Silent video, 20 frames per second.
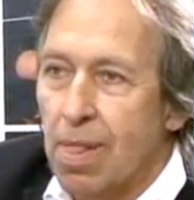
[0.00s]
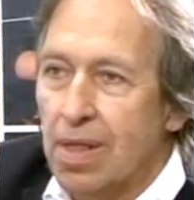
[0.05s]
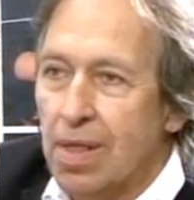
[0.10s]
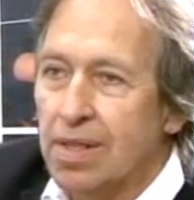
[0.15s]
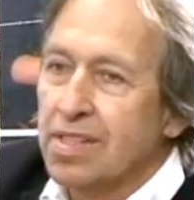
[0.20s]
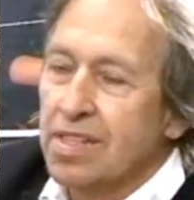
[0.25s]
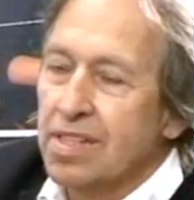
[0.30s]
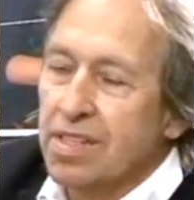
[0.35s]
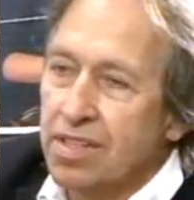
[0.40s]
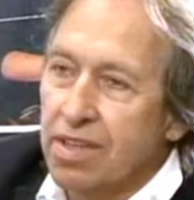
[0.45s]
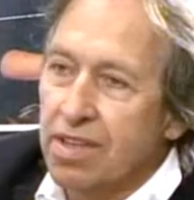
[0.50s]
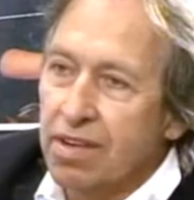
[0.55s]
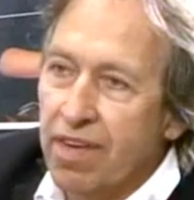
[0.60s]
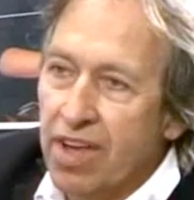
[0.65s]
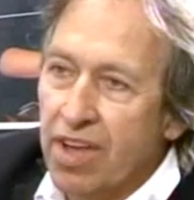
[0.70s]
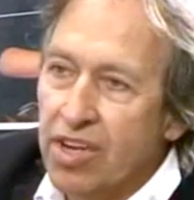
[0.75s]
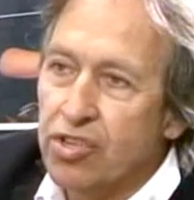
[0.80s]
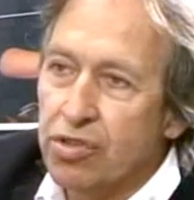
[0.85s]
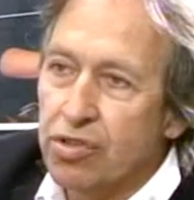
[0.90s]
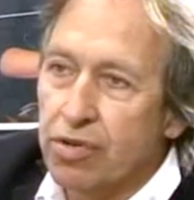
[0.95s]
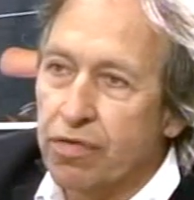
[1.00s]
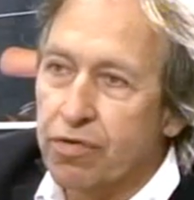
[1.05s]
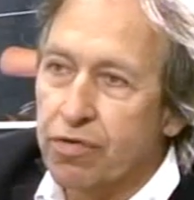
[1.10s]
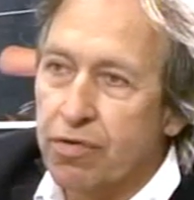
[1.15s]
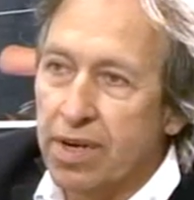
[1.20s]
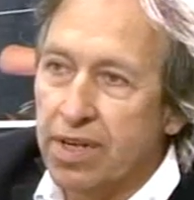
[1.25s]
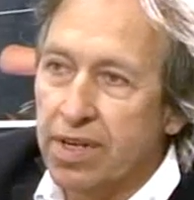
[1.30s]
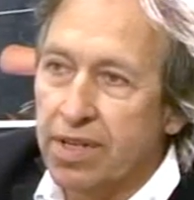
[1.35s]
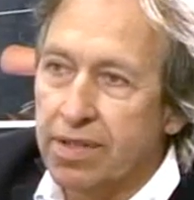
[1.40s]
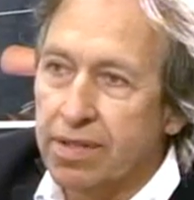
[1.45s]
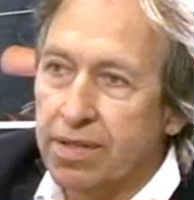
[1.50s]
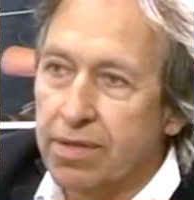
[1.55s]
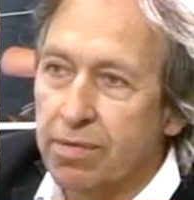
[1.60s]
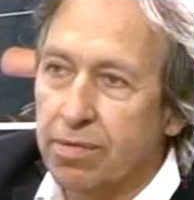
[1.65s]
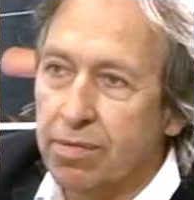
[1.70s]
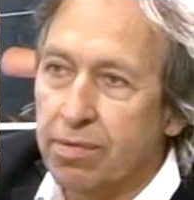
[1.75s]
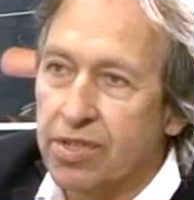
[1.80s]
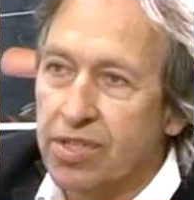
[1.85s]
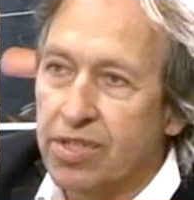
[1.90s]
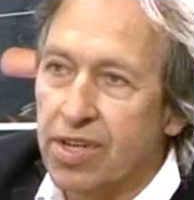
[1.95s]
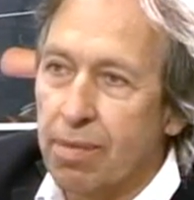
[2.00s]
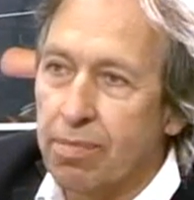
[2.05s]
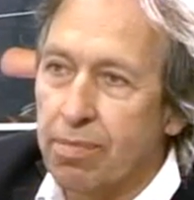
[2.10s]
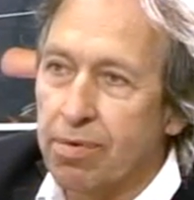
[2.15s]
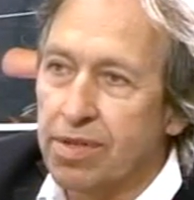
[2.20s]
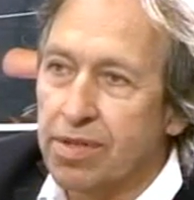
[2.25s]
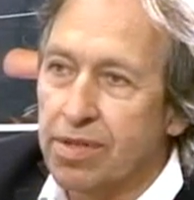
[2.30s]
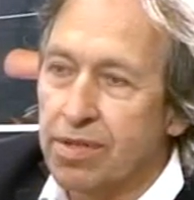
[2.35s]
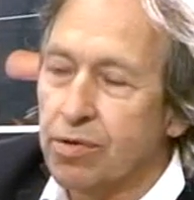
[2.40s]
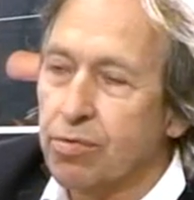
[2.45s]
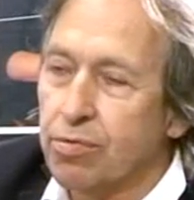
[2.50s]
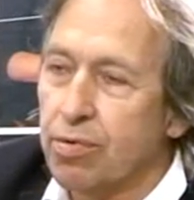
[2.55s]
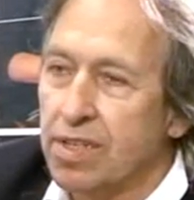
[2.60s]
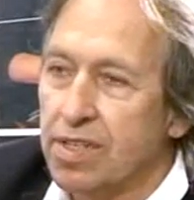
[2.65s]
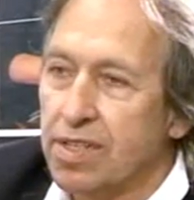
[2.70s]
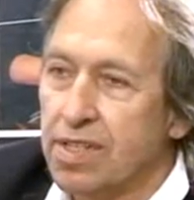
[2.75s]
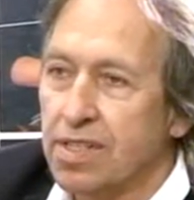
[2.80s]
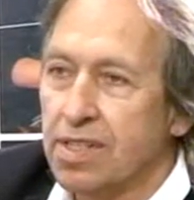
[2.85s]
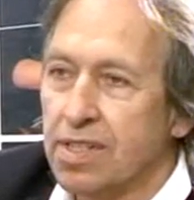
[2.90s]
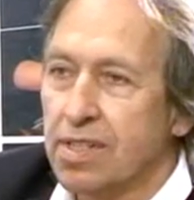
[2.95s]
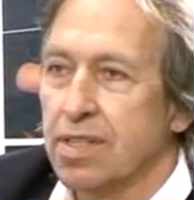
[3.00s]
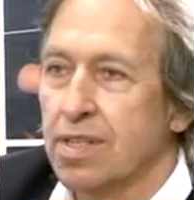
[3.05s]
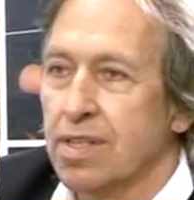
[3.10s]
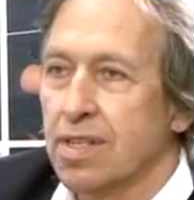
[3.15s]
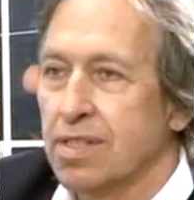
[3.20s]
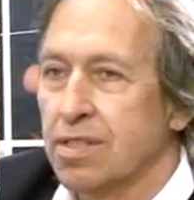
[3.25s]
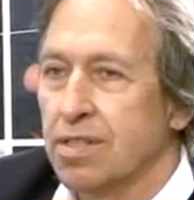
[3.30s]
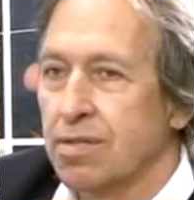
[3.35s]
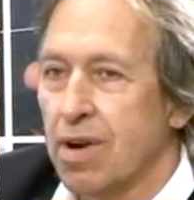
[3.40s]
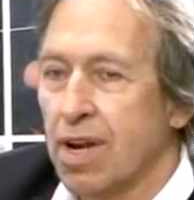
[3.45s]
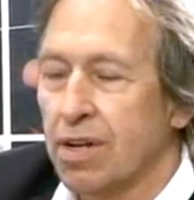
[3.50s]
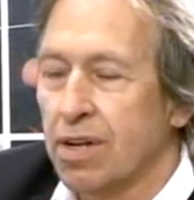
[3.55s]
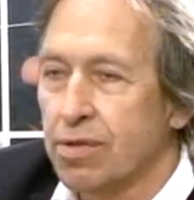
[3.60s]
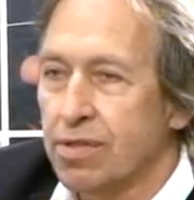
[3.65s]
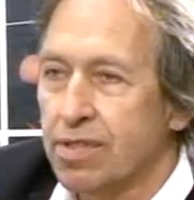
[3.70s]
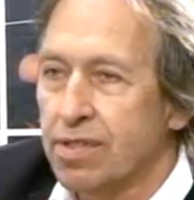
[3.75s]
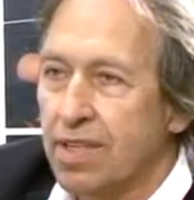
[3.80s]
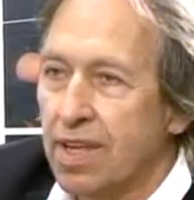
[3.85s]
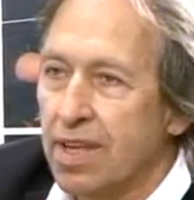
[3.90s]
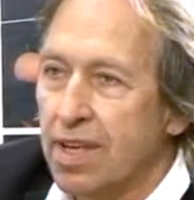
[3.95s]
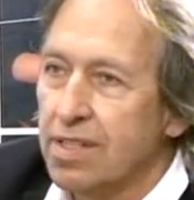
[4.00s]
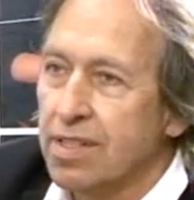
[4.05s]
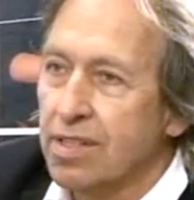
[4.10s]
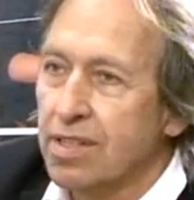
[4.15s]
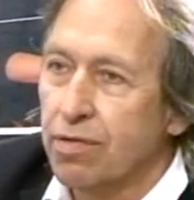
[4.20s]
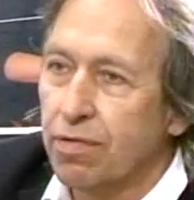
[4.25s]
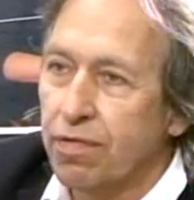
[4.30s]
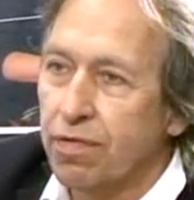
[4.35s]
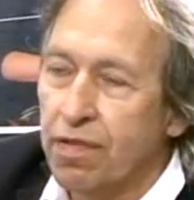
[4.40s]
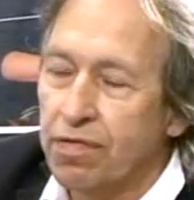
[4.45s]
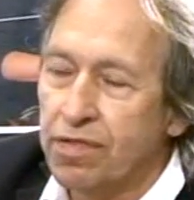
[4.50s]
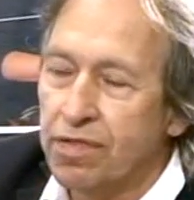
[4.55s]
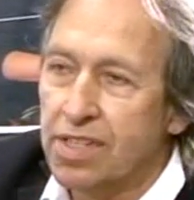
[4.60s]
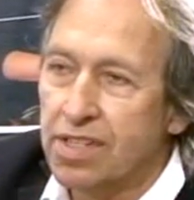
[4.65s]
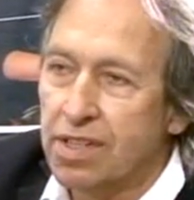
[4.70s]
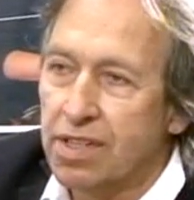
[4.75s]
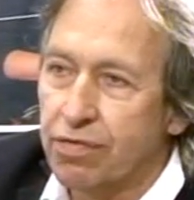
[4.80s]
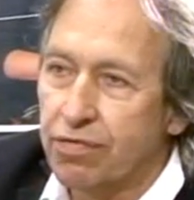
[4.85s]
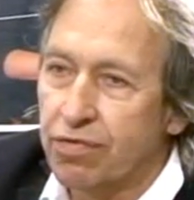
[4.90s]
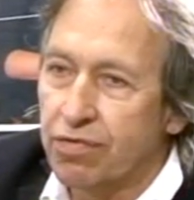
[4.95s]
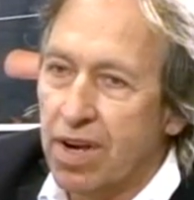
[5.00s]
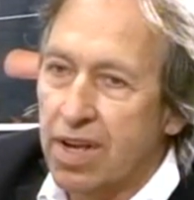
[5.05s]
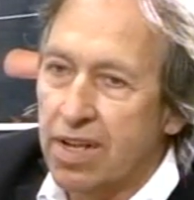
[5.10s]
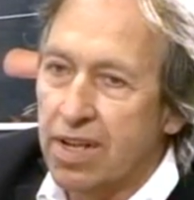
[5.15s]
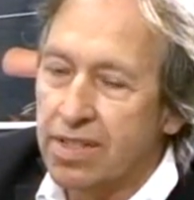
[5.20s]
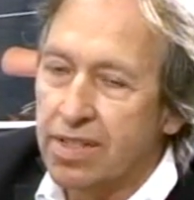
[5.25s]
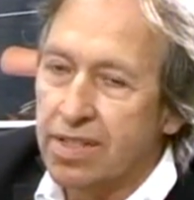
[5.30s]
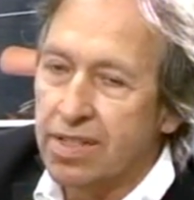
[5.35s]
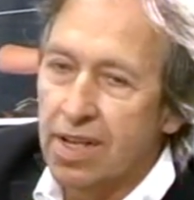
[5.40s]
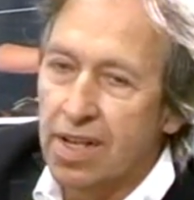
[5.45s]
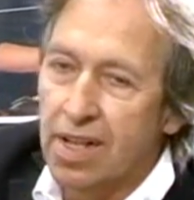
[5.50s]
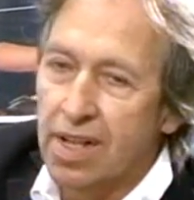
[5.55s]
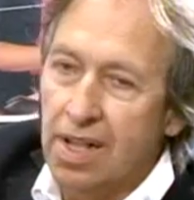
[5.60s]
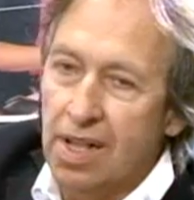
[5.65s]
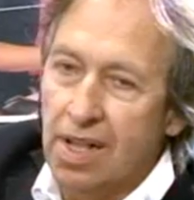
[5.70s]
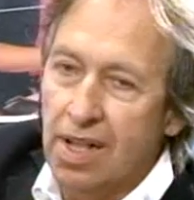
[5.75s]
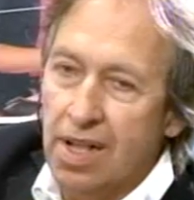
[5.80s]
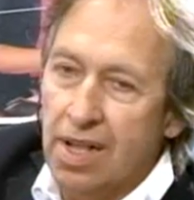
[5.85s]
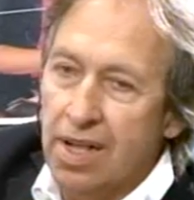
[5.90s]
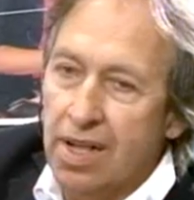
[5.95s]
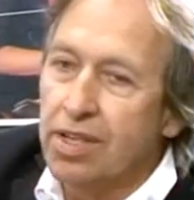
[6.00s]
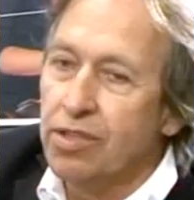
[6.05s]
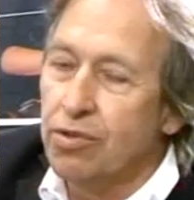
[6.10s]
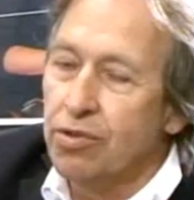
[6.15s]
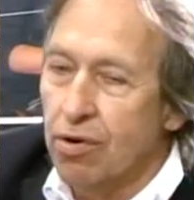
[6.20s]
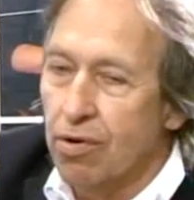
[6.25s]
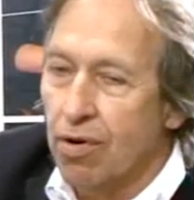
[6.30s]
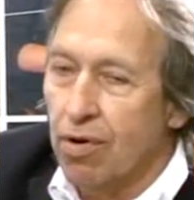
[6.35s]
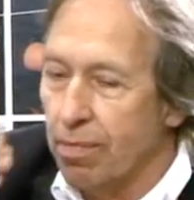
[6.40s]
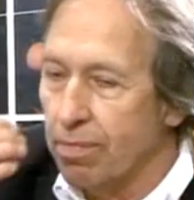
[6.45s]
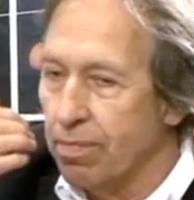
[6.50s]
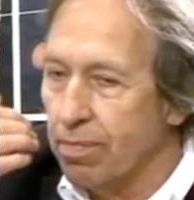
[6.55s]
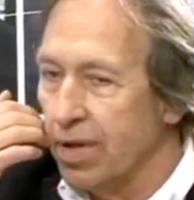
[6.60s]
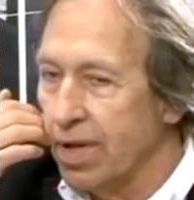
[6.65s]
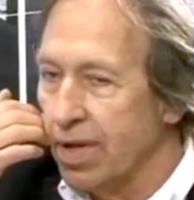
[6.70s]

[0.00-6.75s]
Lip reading: This is the invention of credit, which happened in the 20s in the United States, in the 50s in France, in Europe,